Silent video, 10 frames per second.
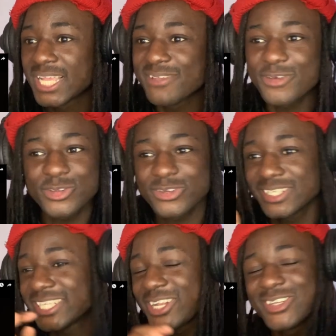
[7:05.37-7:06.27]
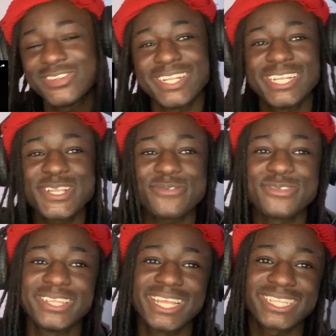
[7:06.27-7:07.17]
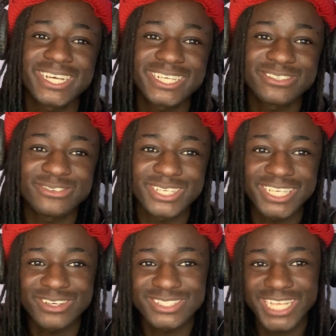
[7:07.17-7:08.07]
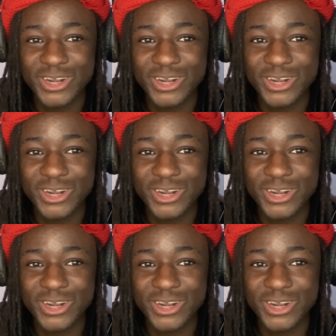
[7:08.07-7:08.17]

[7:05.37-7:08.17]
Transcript: Thank you to the channel, Alurt TV gang, the hardest reactor outside.